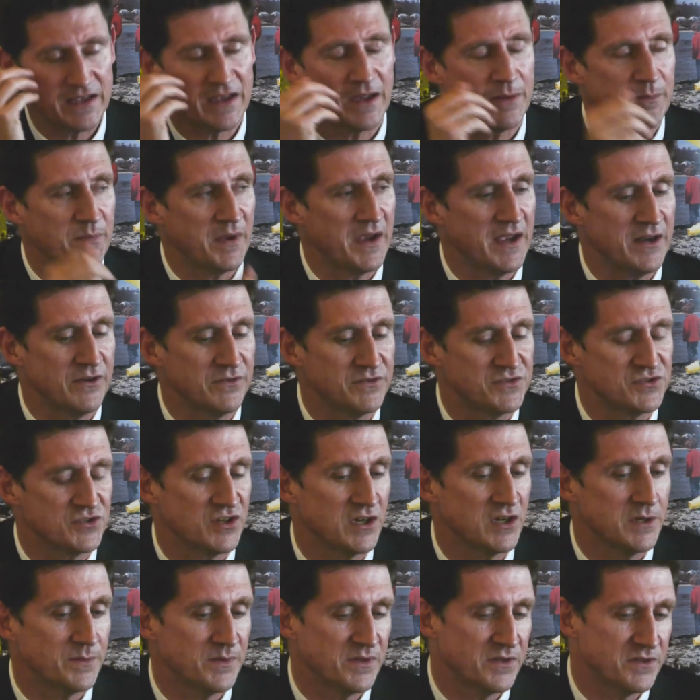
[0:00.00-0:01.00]
campaigner, as
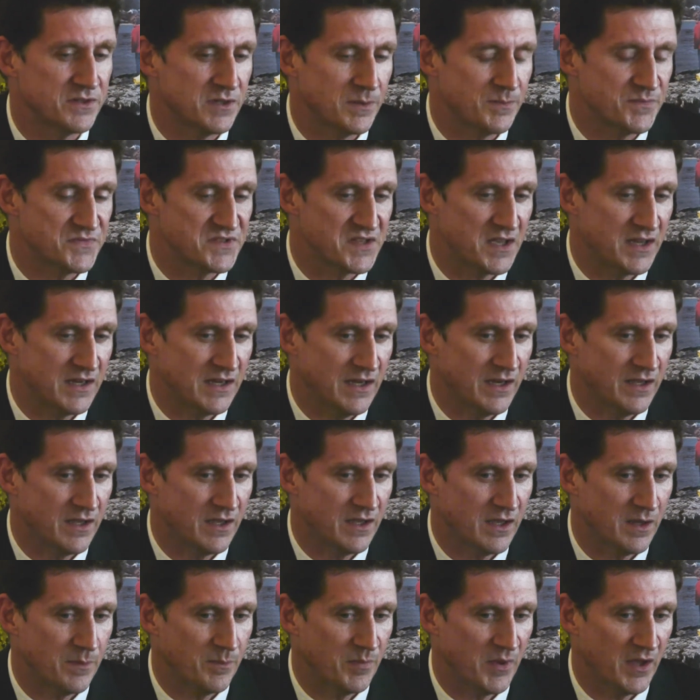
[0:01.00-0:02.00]
chairman of the Dublin Cycling
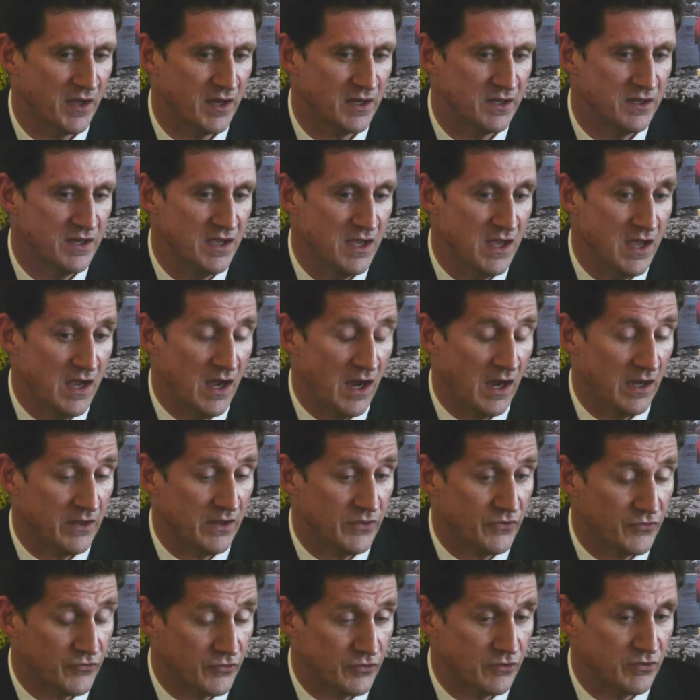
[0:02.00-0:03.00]
Campaign, and
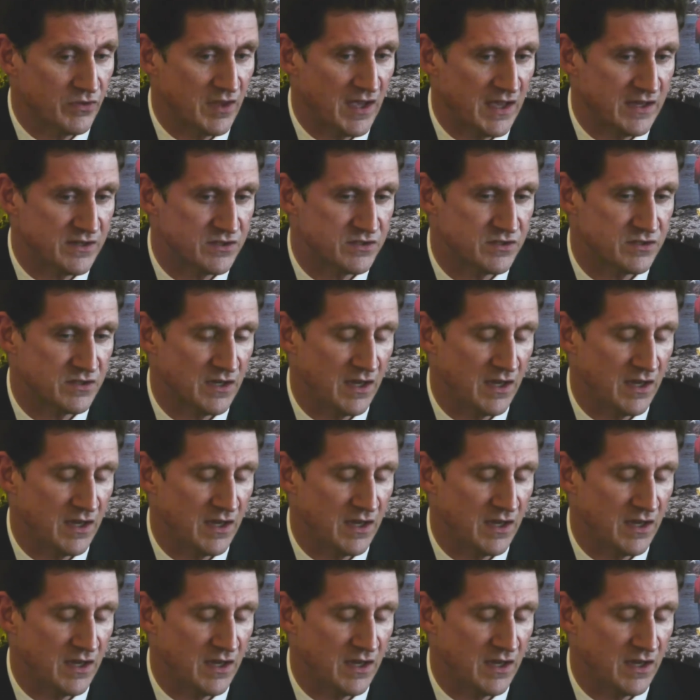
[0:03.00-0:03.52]
through that